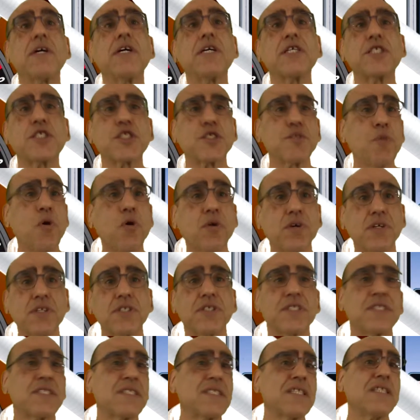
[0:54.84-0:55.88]

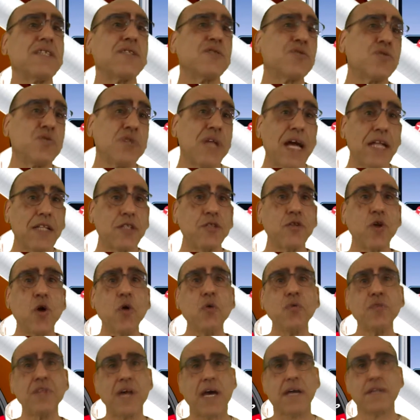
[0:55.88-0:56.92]
smokers still do not
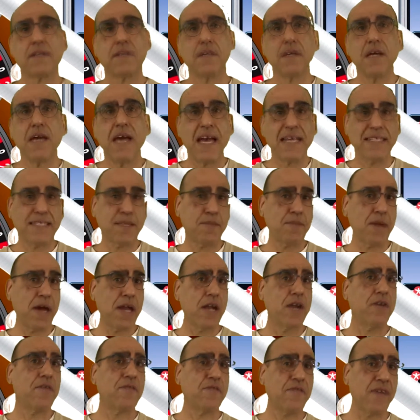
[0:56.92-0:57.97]
know that. As a
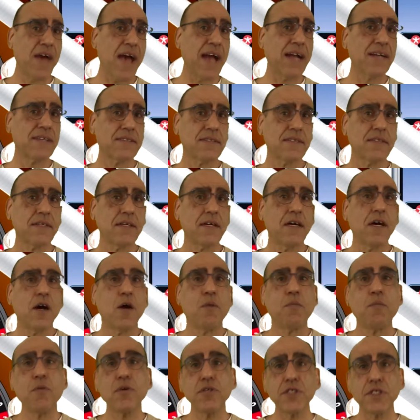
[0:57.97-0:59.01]
matter of fact,
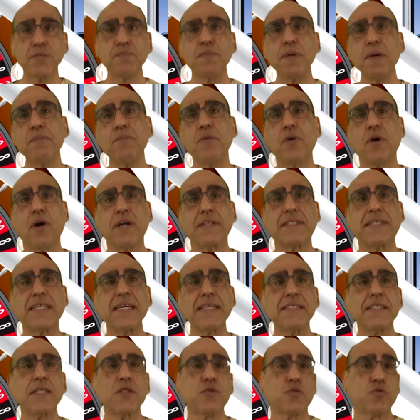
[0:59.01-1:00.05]
most people
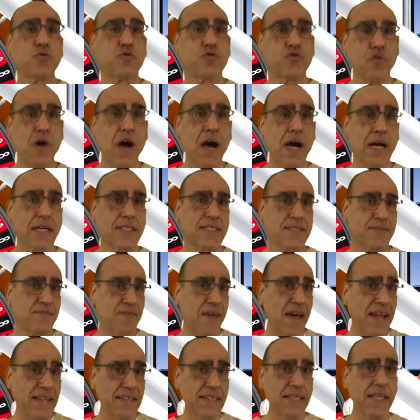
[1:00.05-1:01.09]
addicted to drugs,
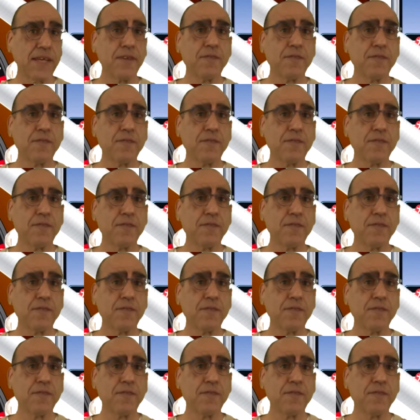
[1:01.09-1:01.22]
fattening